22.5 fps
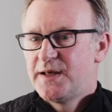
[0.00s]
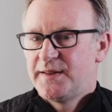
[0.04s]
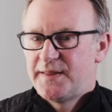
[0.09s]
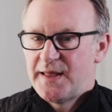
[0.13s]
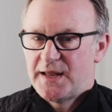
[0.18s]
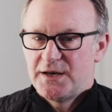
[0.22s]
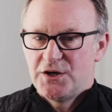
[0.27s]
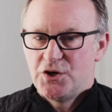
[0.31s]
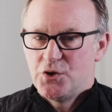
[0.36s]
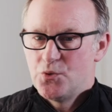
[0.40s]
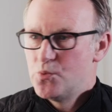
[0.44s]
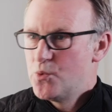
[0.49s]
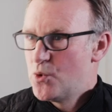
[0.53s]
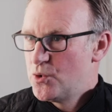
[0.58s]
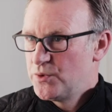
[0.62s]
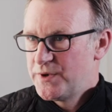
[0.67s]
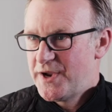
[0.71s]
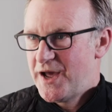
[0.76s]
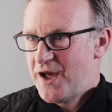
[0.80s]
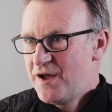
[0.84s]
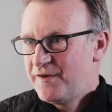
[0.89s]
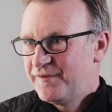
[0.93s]
then you
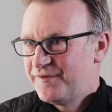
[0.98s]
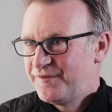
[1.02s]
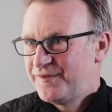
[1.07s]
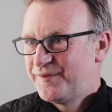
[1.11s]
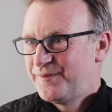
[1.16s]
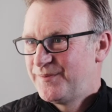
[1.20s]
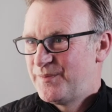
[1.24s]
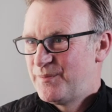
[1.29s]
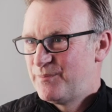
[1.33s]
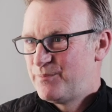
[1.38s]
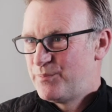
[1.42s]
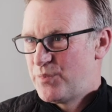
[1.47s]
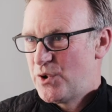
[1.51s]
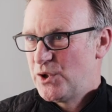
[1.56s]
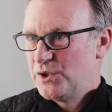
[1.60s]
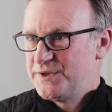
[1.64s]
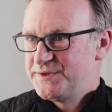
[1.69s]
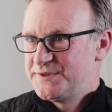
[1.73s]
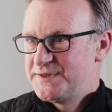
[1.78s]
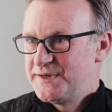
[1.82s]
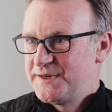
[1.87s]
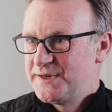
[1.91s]
won't have
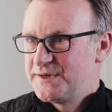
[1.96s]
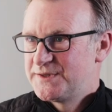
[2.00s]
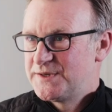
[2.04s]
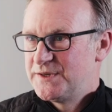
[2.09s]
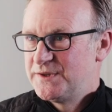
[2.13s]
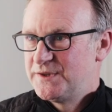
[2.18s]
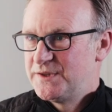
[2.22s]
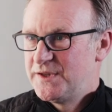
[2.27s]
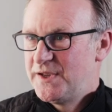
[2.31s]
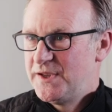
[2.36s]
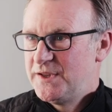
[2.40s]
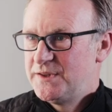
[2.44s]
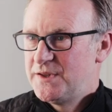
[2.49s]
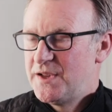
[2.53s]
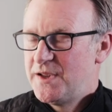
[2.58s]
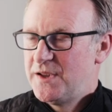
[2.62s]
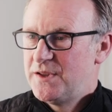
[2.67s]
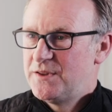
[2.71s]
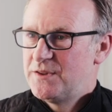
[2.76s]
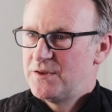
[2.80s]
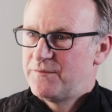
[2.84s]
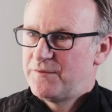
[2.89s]
politics
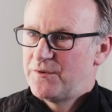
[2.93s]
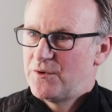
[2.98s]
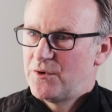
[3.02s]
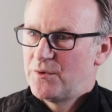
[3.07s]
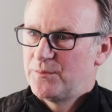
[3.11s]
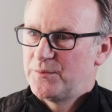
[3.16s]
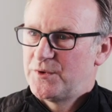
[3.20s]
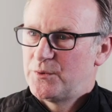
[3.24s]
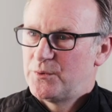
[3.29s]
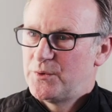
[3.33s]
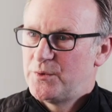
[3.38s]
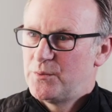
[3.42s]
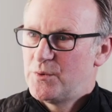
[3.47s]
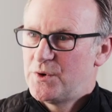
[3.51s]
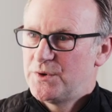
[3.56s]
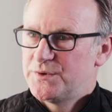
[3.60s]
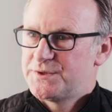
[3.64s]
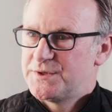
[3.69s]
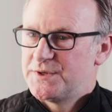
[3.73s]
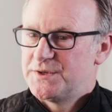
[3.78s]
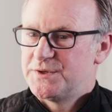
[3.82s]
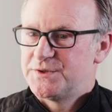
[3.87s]
in the form that we
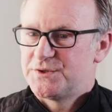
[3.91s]
want it.